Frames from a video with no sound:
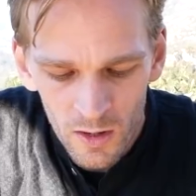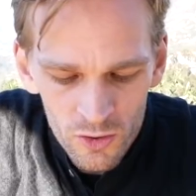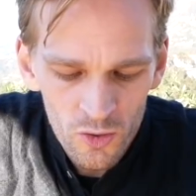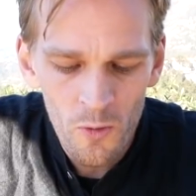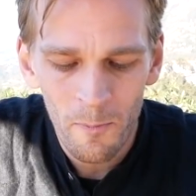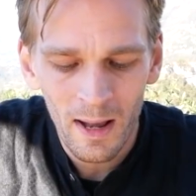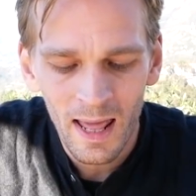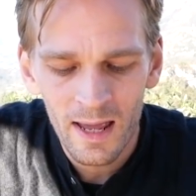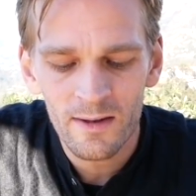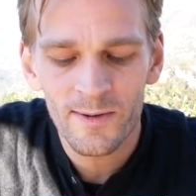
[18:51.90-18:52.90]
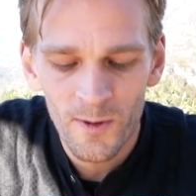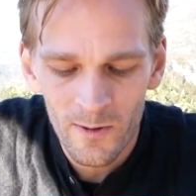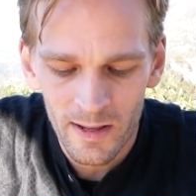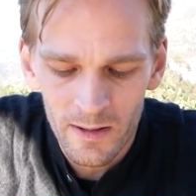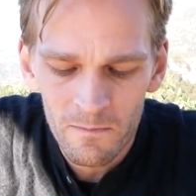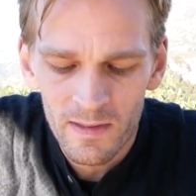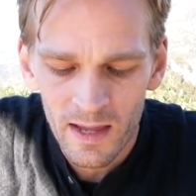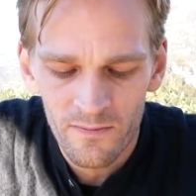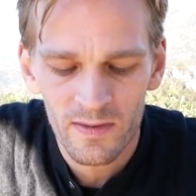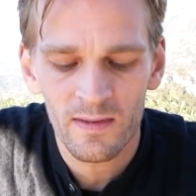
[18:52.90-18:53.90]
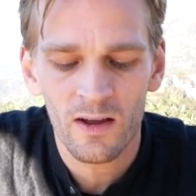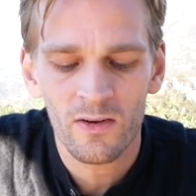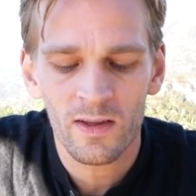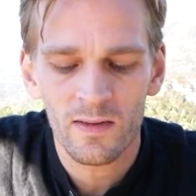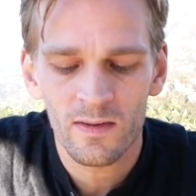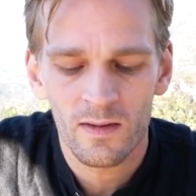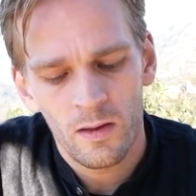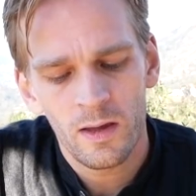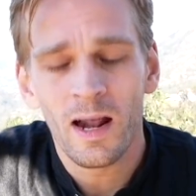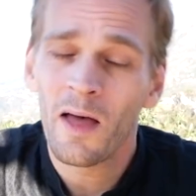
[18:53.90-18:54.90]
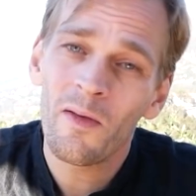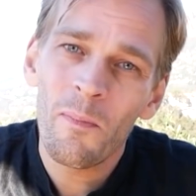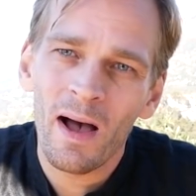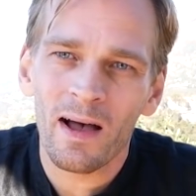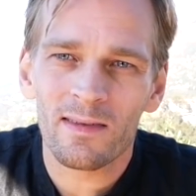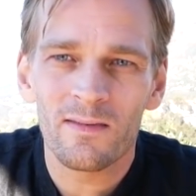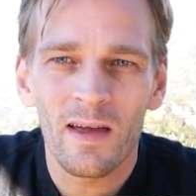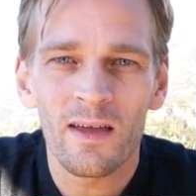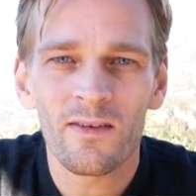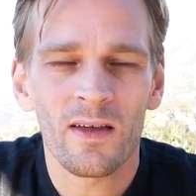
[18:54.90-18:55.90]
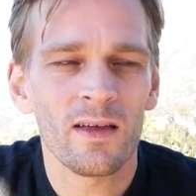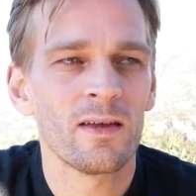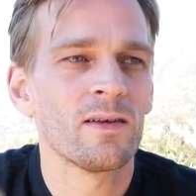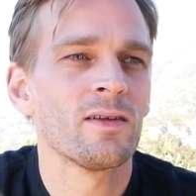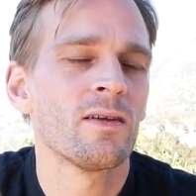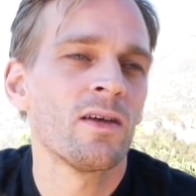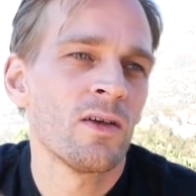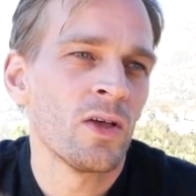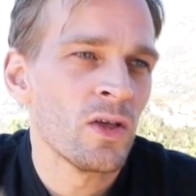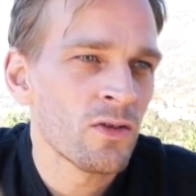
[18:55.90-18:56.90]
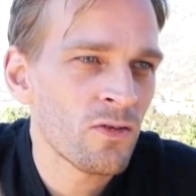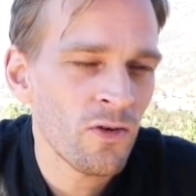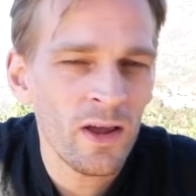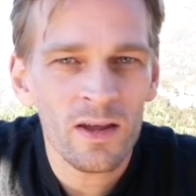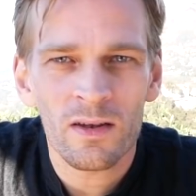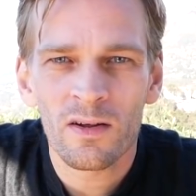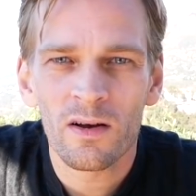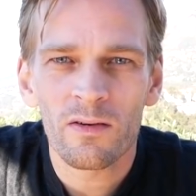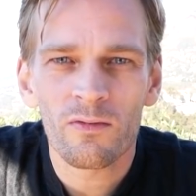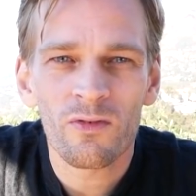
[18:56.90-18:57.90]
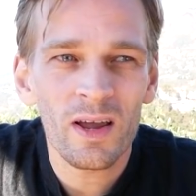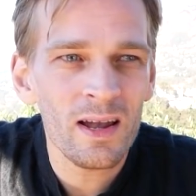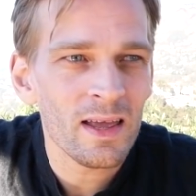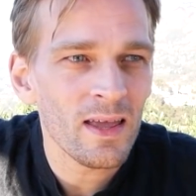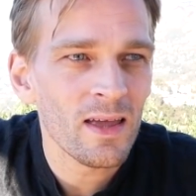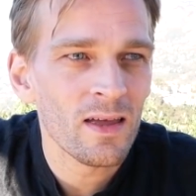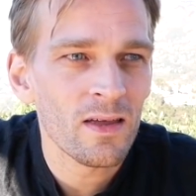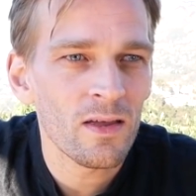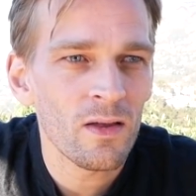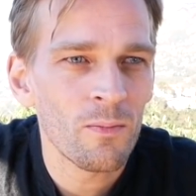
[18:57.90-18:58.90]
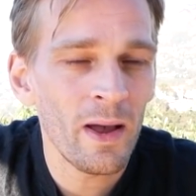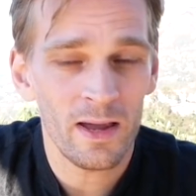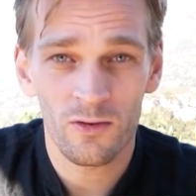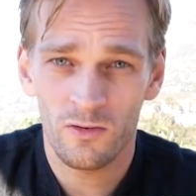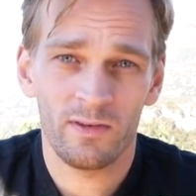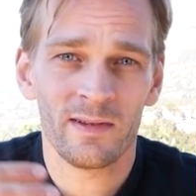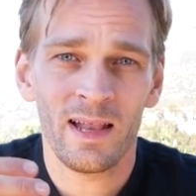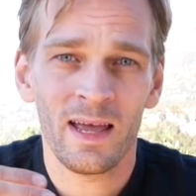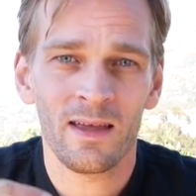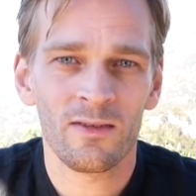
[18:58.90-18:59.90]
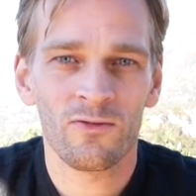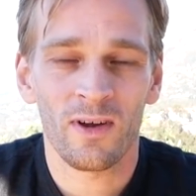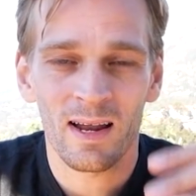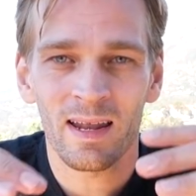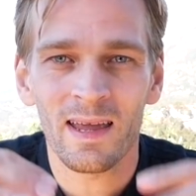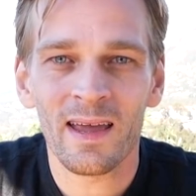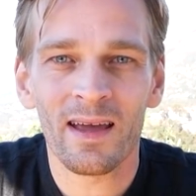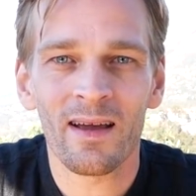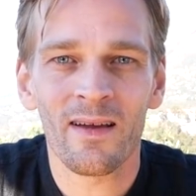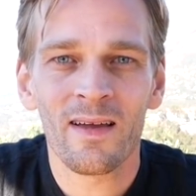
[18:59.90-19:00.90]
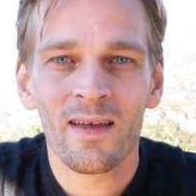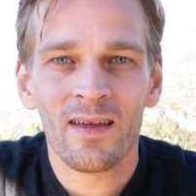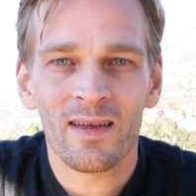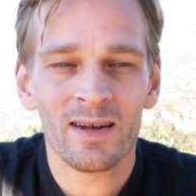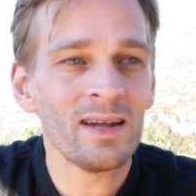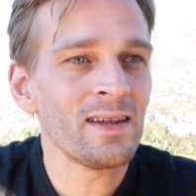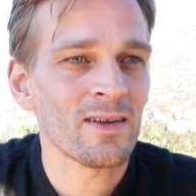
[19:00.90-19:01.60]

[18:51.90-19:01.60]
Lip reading: Do you plan to do an in-depth series in other parts of Asia? Shrey, not really. My interest lay strictly here in India.